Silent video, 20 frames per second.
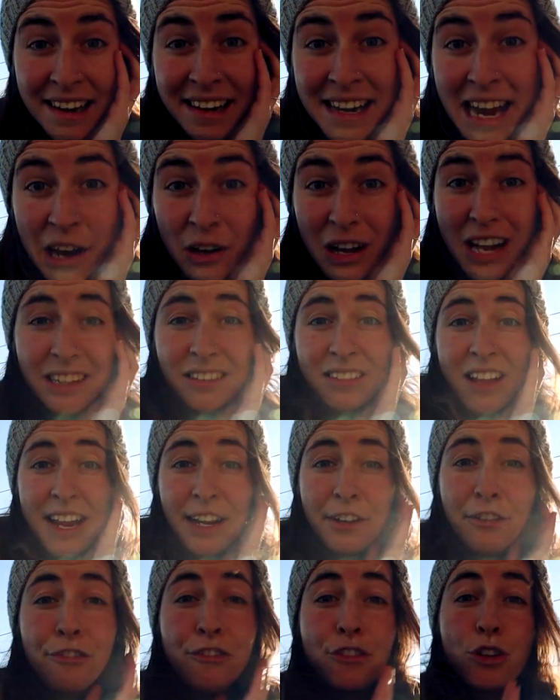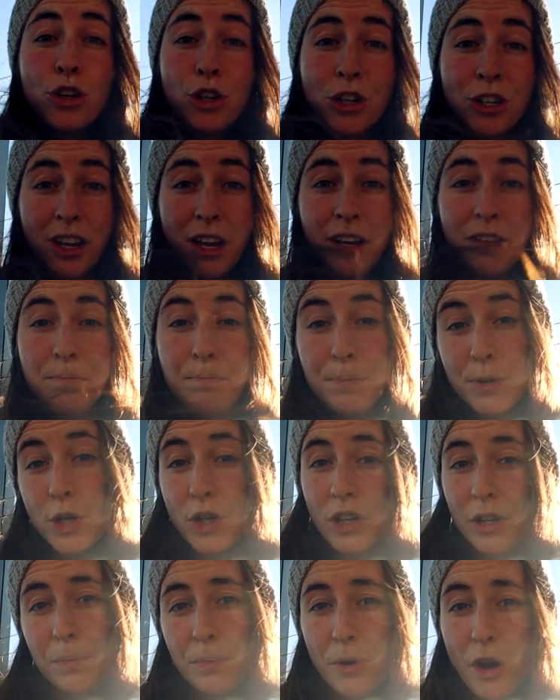Now, unlike food,
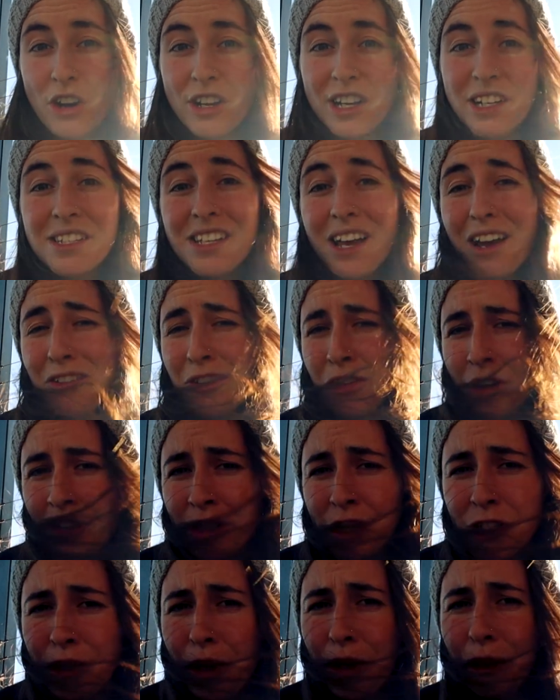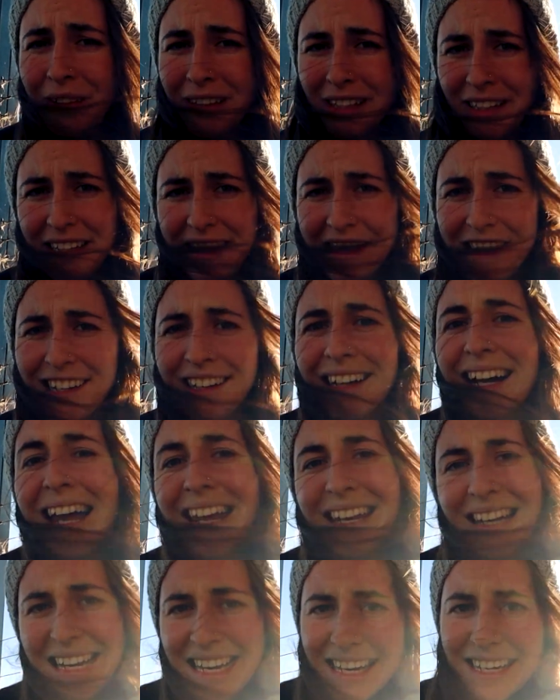beauty products are not so linear
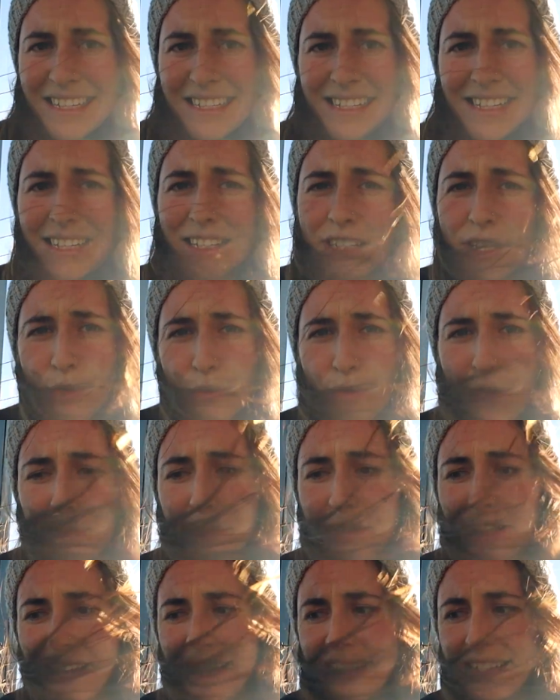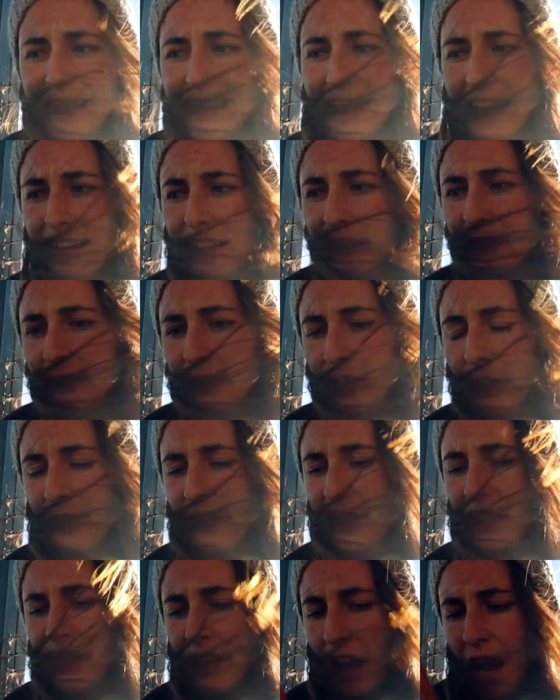and easy to replace. And a lot of
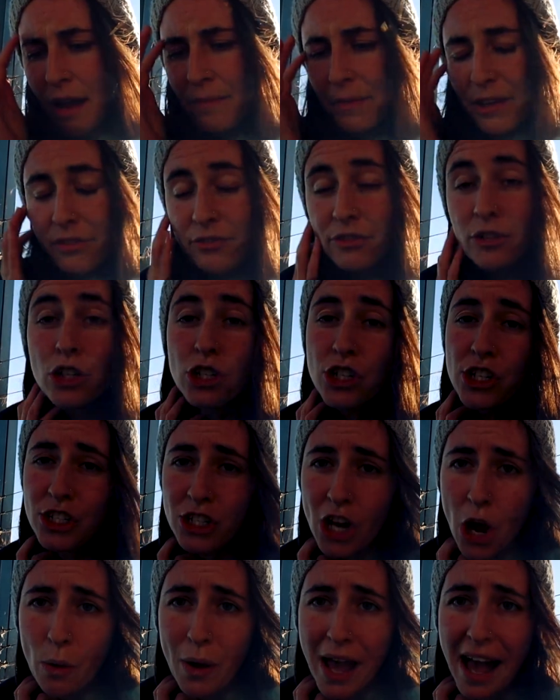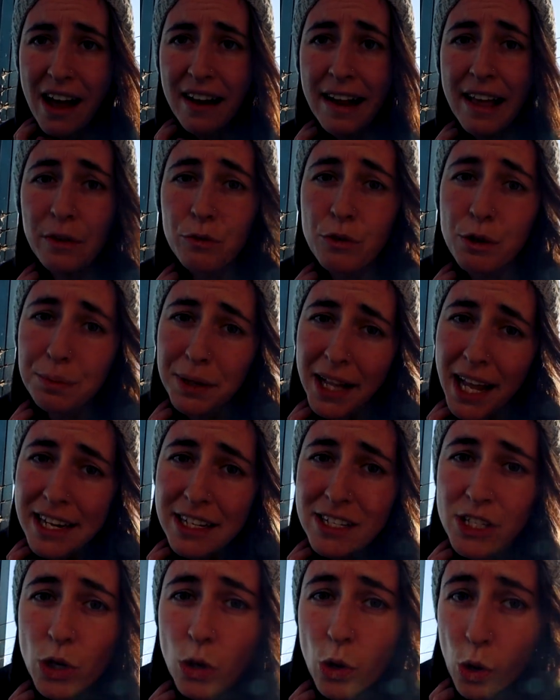the time, if you just go out and
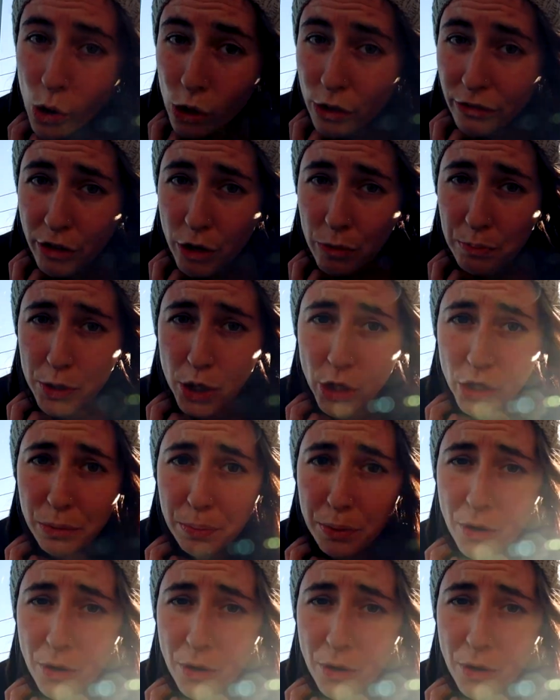replace all of your beauty